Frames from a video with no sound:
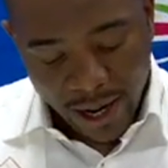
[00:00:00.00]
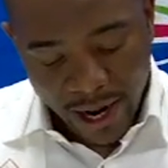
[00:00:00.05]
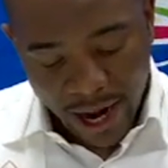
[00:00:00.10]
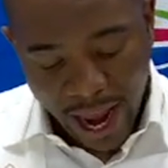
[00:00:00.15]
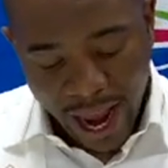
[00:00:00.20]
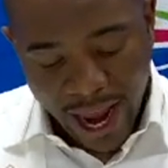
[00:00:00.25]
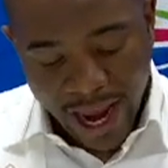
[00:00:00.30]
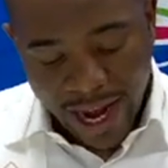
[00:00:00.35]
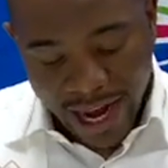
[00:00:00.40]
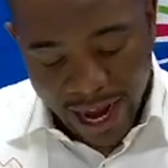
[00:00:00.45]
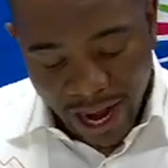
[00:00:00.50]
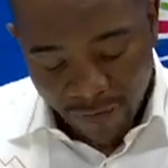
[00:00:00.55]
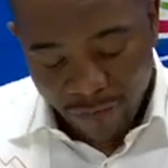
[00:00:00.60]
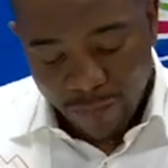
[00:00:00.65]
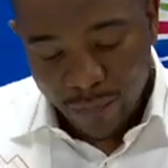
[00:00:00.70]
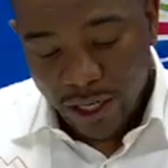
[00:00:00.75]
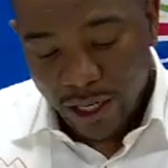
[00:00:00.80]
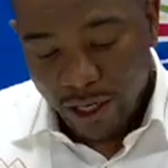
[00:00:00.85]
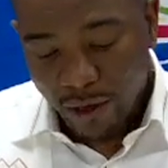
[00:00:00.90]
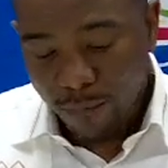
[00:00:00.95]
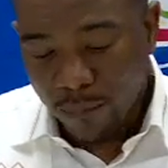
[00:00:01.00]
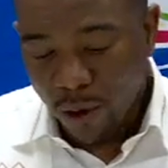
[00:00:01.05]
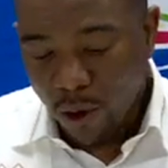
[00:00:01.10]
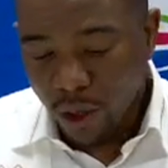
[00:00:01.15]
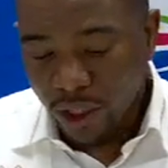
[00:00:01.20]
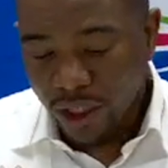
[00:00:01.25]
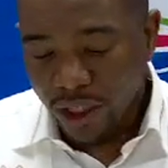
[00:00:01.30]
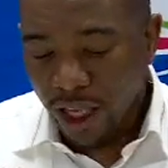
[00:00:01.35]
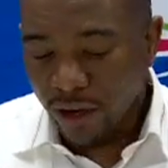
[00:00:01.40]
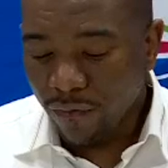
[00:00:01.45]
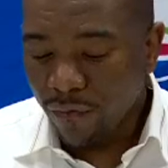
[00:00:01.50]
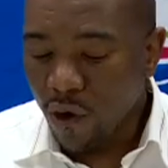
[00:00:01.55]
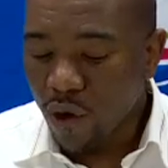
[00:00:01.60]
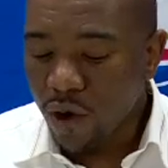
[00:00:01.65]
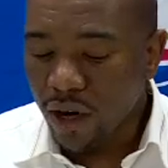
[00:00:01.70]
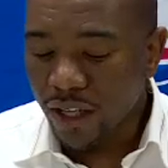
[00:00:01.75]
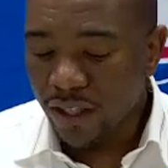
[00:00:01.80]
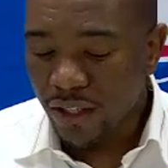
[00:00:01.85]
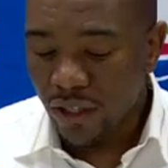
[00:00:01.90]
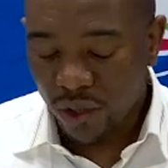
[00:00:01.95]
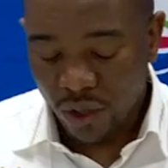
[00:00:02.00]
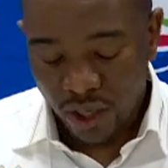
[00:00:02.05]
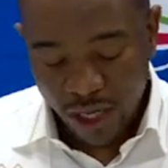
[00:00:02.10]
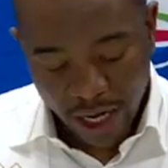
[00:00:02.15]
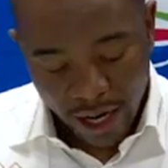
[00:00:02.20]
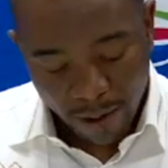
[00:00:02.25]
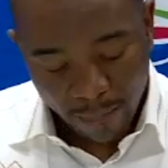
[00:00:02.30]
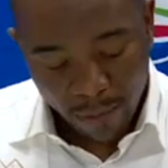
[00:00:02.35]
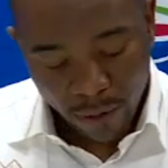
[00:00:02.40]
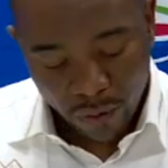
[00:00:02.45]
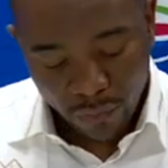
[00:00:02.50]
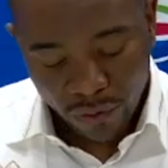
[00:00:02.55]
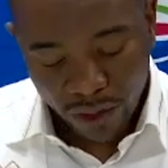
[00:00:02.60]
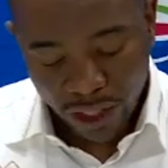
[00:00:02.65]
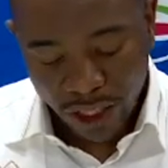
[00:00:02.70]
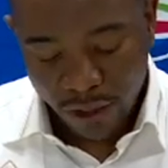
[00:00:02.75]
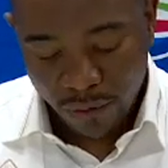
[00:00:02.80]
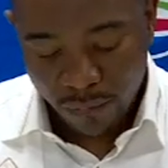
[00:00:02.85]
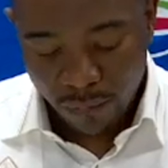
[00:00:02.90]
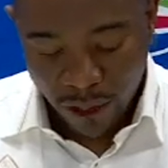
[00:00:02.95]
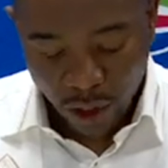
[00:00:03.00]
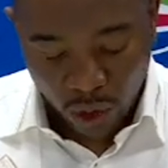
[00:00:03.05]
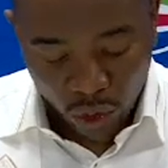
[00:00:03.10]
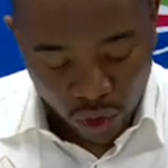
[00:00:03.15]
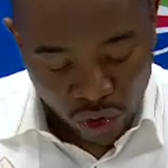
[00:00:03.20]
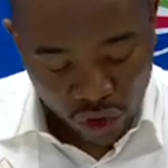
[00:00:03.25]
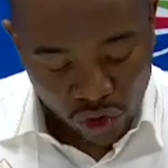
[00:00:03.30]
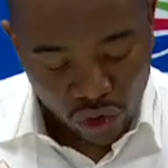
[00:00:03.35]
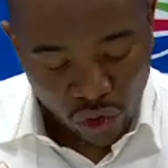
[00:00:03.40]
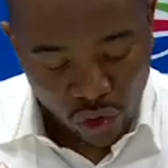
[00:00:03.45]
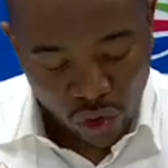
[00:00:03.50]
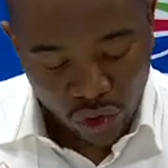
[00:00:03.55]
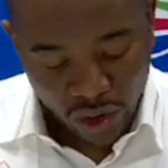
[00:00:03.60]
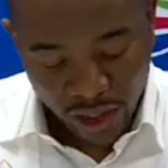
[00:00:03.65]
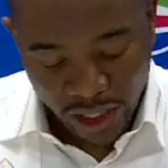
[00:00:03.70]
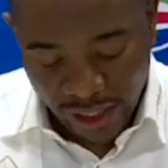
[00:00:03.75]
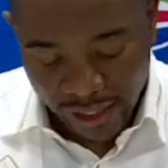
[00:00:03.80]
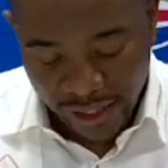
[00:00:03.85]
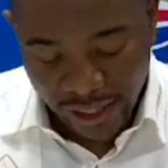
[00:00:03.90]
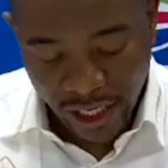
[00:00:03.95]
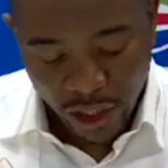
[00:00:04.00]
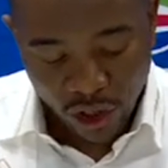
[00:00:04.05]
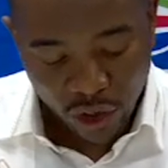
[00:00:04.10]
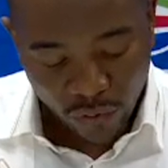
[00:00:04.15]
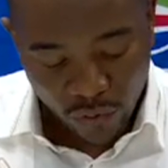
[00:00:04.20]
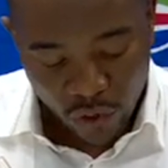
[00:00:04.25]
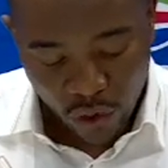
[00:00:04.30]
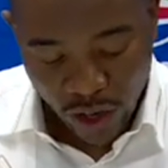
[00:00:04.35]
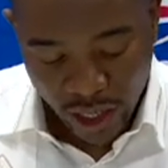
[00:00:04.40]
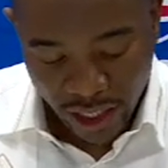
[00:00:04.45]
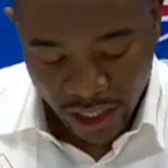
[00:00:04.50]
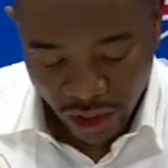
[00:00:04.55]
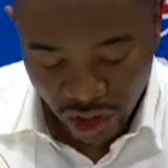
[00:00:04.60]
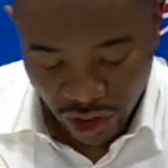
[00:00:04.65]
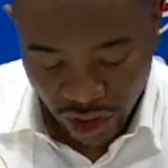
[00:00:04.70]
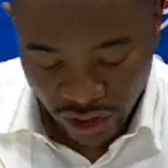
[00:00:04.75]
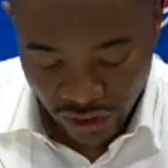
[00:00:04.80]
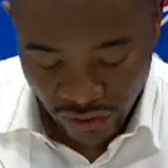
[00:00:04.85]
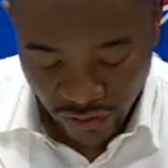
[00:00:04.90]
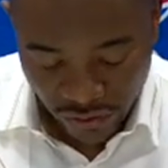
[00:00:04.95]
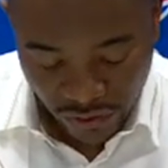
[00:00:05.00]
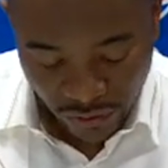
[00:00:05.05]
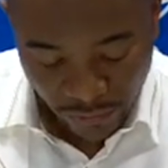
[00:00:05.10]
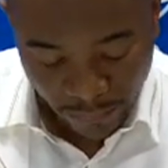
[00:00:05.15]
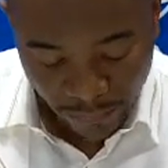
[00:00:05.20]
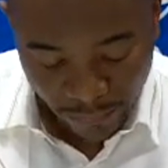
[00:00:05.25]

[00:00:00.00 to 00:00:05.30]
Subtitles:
a government report that focuses on a number of things, but also the state of coalitions.